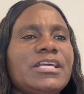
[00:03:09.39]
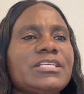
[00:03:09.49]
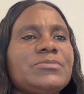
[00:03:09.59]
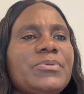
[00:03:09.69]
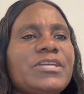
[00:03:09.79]

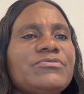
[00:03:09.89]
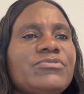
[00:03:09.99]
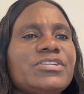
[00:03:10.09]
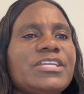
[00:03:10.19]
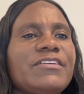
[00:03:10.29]
respect
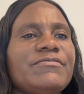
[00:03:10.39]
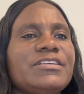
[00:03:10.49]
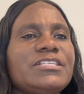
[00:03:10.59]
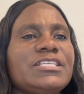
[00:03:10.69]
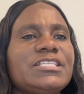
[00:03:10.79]
for
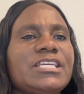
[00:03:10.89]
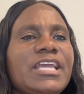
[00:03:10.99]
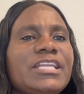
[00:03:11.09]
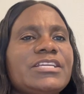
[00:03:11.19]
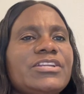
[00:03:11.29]

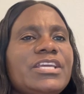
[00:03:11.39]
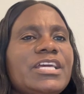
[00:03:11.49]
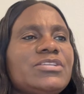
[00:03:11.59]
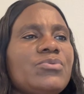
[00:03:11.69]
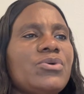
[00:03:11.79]
diversity, and
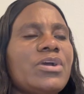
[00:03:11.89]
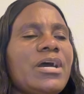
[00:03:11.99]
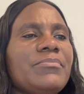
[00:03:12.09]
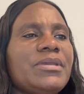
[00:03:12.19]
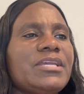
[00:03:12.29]
create
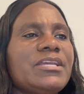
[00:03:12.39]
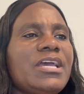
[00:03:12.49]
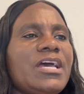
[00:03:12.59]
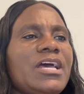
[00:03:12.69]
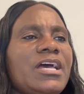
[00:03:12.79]

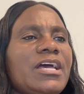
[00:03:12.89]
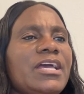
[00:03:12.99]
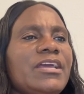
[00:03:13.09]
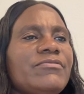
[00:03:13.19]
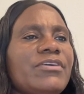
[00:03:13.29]
welcoming
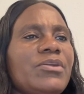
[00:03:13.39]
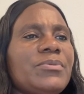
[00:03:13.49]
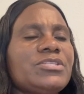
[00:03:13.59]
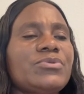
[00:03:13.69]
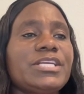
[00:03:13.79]

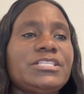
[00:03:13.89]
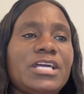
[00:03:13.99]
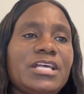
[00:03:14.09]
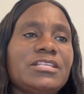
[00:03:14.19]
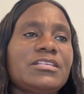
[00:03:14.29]
environments where
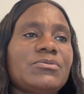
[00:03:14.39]
charts